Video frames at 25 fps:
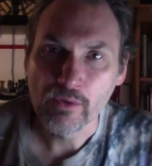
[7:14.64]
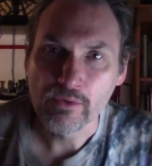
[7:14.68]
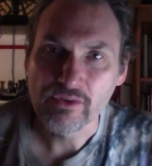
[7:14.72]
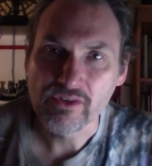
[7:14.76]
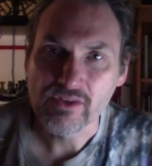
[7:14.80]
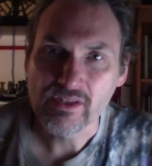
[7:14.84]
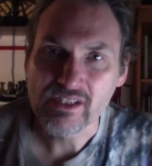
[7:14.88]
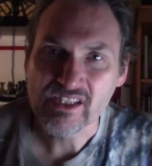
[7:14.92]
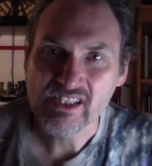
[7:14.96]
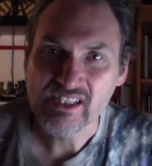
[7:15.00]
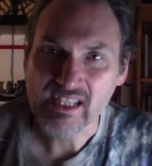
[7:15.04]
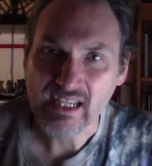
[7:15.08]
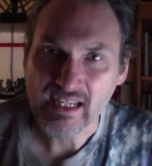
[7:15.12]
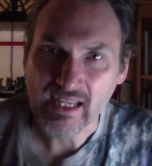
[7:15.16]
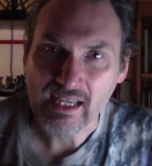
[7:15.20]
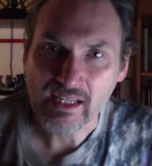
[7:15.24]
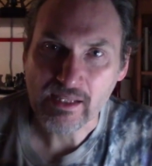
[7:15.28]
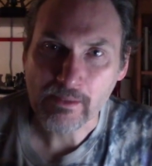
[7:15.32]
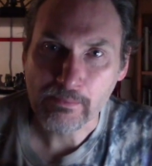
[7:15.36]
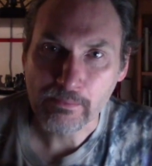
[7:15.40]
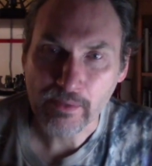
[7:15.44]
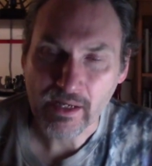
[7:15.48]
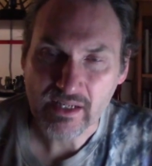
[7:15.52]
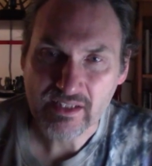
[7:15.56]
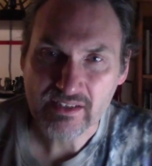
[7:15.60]
sticking the
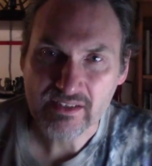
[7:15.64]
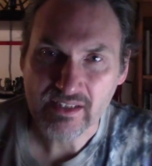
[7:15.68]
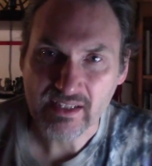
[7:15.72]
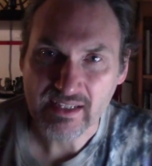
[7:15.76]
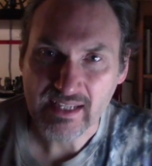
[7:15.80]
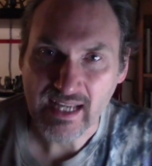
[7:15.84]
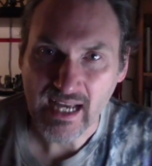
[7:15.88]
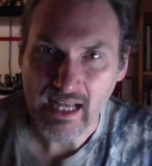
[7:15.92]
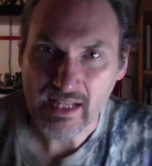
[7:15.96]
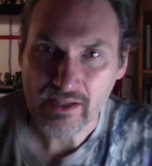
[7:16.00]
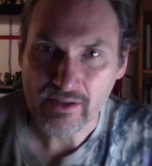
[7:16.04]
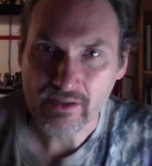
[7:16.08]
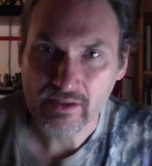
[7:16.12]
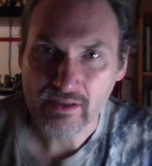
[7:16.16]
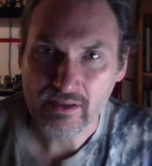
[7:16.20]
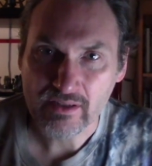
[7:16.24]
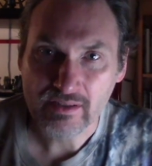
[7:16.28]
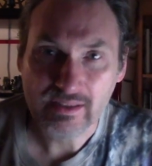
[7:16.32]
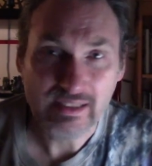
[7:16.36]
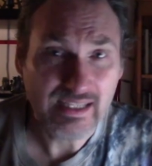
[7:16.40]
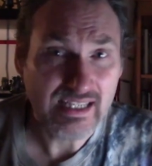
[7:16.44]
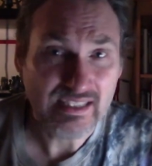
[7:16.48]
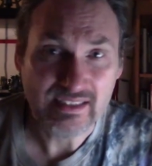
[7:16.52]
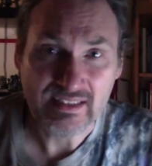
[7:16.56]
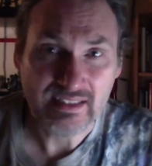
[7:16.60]
bricks together
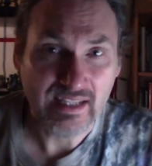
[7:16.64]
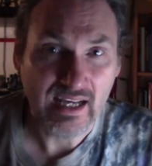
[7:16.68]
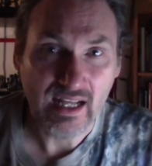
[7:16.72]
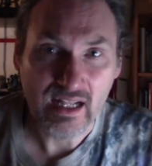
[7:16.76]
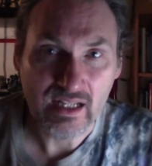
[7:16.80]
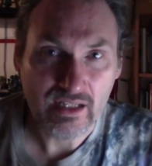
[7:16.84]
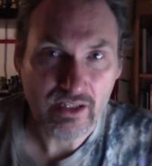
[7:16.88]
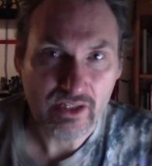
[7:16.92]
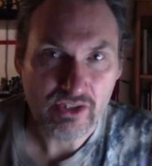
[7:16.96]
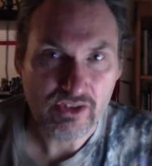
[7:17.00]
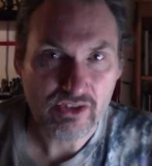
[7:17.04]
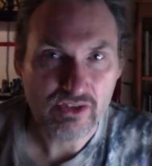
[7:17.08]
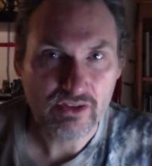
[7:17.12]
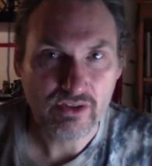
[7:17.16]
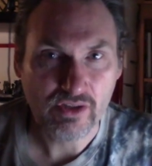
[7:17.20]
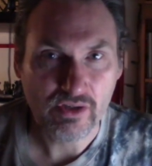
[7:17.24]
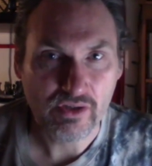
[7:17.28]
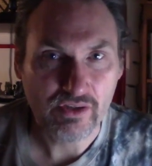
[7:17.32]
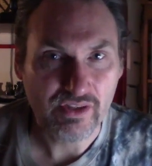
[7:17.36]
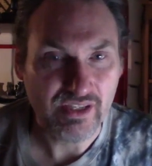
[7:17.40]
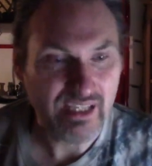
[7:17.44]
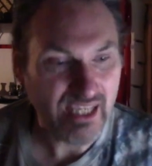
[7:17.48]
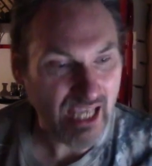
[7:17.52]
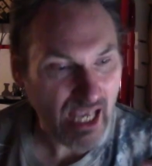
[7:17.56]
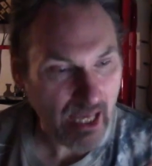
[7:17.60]
is analogous to
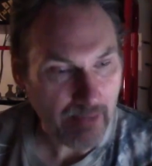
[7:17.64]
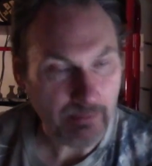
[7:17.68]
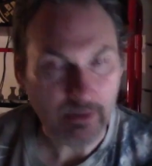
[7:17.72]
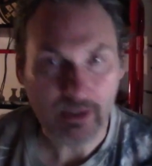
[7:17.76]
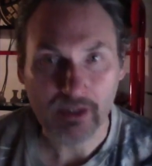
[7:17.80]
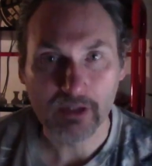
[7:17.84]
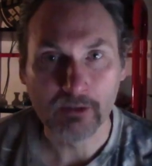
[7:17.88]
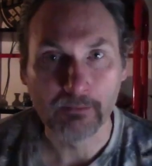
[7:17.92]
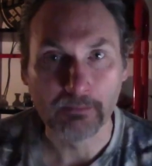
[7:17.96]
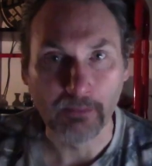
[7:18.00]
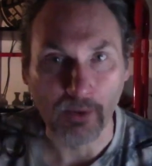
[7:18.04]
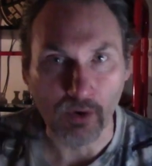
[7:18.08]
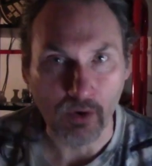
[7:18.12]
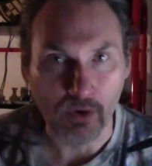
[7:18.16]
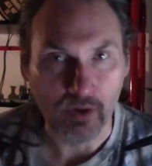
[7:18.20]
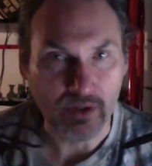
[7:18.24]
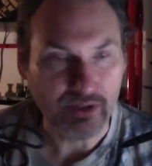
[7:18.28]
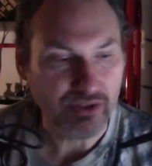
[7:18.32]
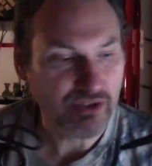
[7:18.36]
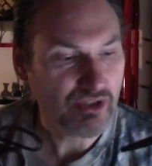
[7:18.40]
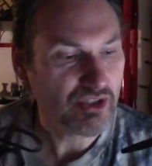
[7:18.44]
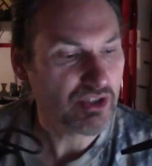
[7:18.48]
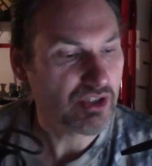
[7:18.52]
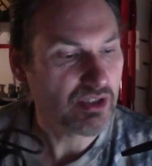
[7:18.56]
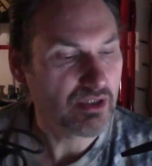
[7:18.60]
the chemical
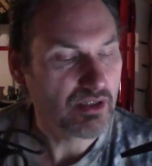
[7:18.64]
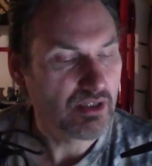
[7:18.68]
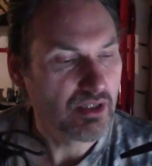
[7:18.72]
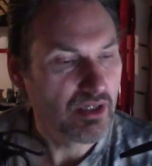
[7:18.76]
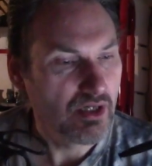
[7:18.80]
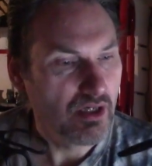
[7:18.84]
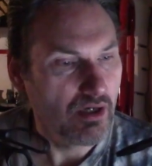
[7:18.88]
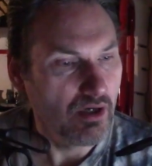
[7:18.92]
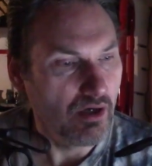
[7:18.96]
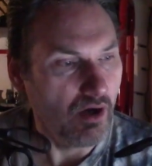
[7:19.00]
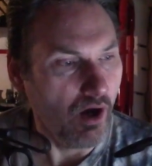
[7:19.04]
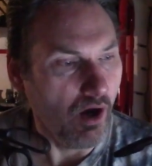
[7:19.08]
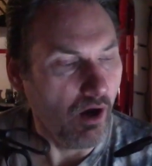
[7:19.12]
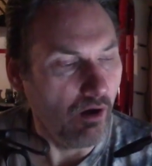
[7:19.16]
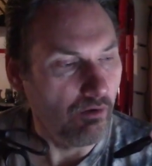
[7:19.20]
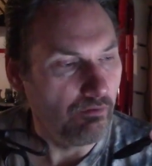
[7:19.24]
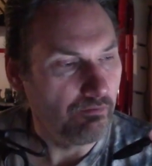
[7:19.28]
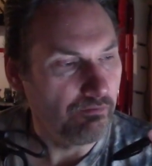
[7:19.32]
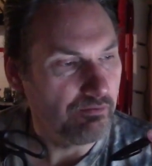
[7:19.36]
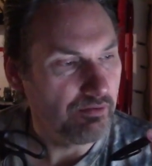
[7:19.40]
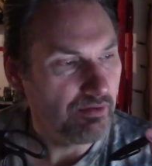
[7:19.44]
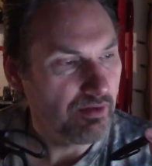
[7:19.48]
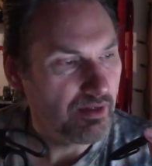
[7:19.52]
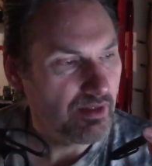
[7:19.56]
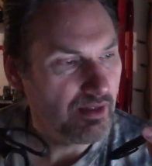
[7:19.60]
bonds
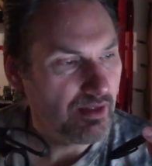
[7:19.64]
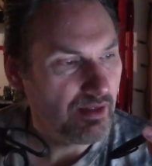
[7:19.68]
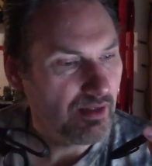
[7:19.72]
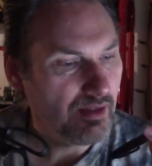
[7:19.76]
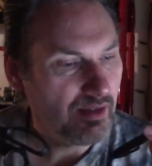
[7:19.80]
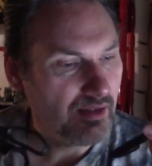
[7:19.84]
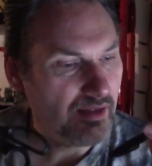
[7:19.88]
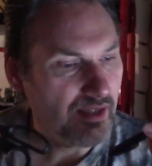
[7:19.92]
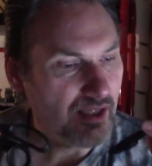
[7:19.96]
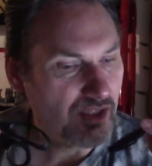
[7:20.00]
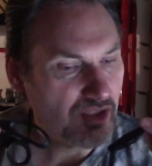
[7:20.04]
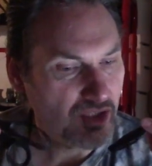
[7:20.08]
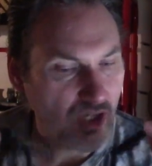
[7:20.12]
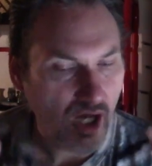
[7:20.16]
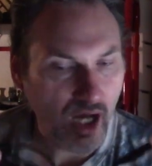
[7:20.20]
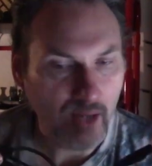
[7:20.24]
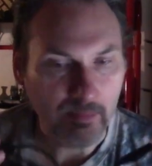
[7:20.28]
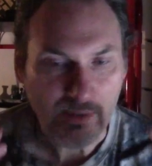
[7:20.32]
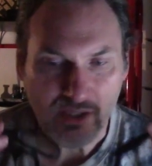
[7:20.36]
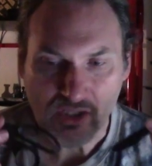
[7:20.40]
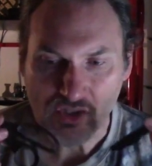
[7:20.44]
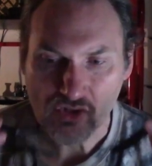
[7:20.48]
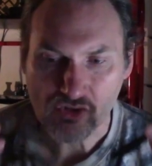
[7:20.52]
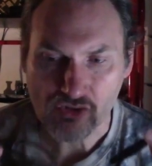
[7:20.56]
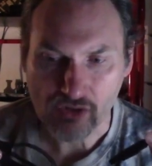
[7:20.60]
of the
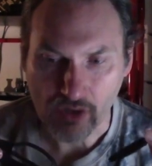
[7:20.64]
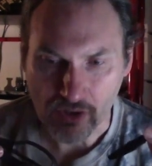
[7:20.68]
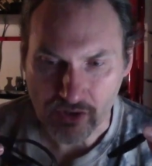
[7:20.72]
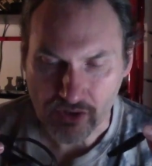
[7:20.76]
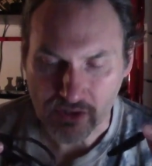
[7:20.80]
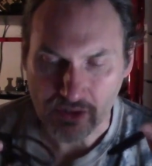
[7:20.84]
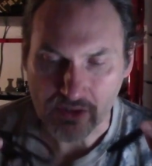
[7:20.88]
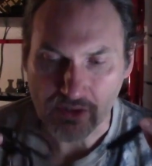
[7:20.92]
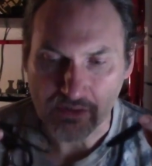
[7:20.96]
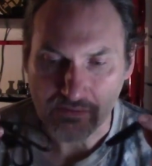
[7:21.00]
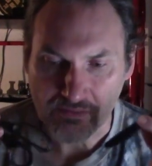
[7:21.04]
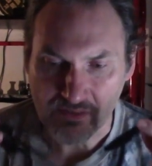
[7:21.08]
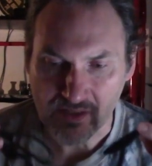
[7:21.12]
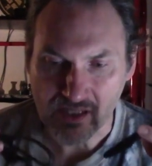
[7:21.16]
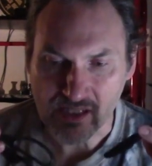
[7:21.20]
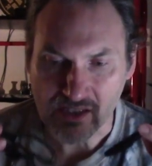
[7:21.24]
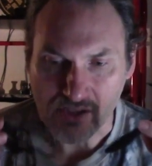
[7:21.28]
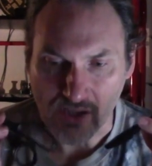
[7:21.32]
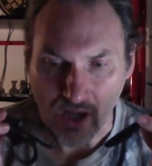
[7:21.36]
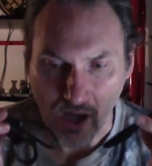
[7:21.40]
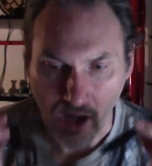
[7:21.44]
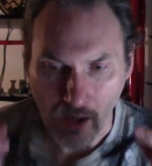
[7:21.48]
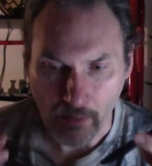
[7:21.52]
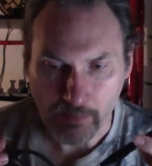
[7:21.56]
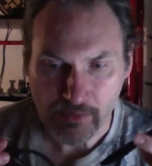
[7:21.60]
atomic structure of
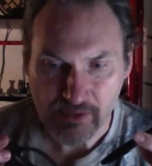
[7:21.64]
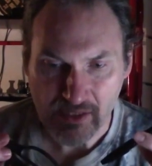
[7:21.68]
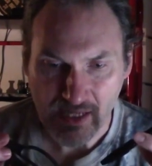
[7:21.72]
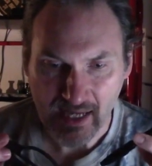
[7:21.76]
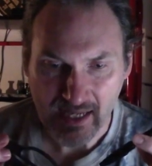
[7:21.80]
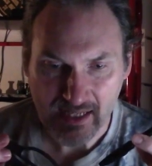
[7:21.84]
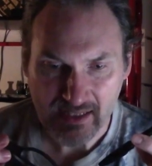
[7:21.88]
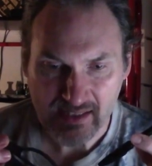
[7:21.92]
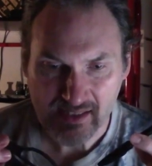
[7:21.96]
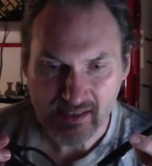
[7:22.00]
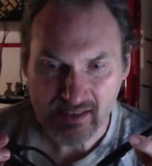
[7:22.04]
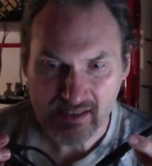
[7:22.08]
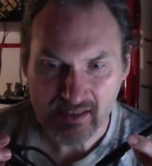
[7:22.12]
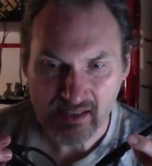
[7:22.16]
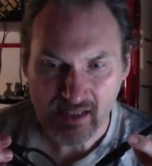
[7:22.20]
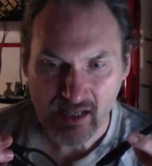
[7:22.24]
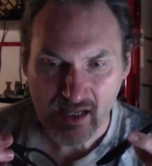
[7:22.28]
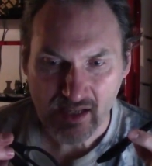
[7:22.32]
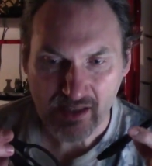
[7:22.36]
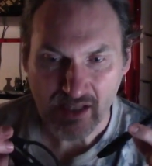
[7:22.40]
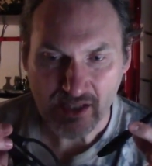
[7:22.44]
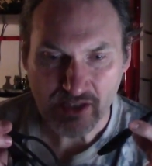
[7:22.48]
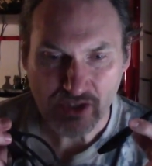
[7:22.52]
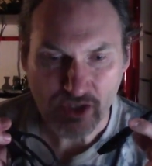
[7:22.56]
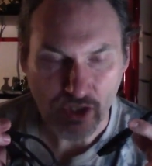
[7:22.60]
these objects
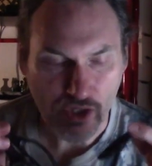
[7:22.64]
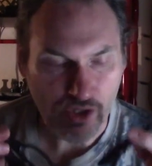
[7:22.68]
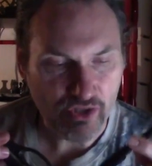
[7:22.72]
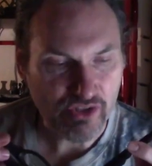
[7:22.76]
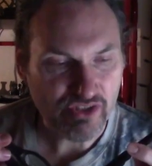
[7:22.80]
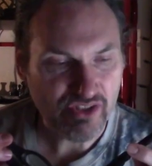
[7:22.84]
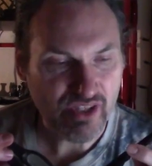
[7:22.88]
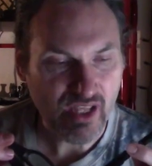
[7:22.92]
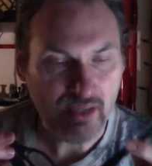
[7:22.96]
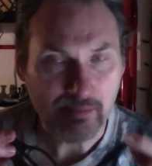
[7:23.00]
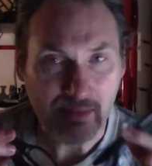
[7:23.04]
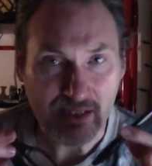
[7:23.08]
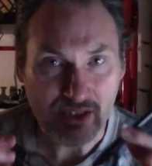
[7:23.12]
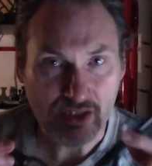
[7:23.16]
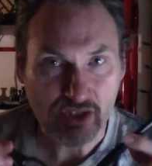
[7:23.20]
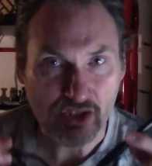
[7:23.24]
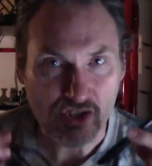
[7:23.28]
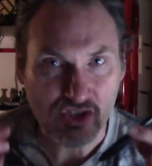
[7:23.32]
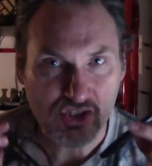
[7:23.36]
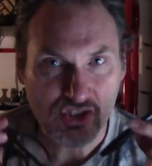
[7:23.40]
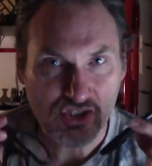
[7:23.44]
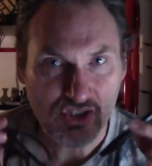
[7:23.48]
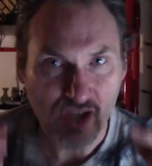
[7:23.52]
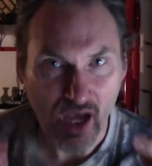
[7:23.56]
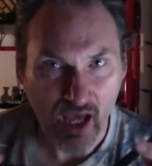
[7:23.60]
that turns them into
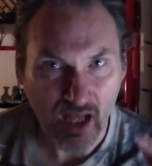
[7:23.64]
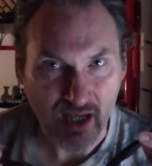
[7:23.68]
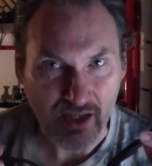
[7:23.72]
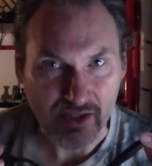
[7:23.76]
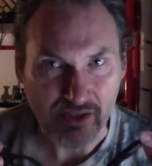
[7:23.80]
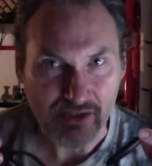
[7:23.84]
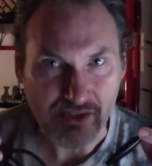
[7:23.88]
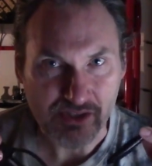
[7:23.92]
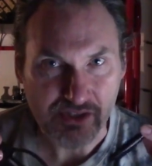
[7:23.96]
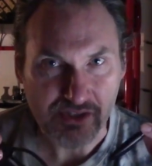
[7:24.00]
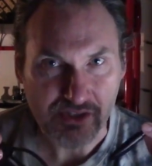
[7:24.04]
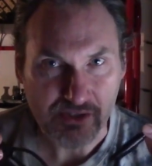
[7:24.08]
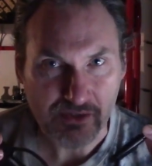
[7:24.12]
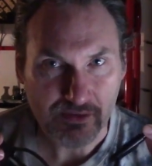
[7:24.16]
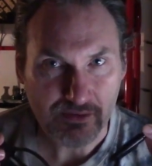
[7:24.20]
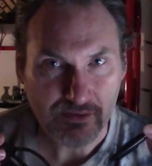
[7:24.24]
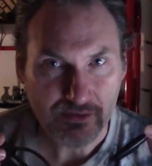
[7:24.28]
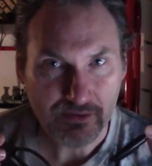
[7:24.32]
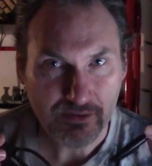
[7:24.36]
solids,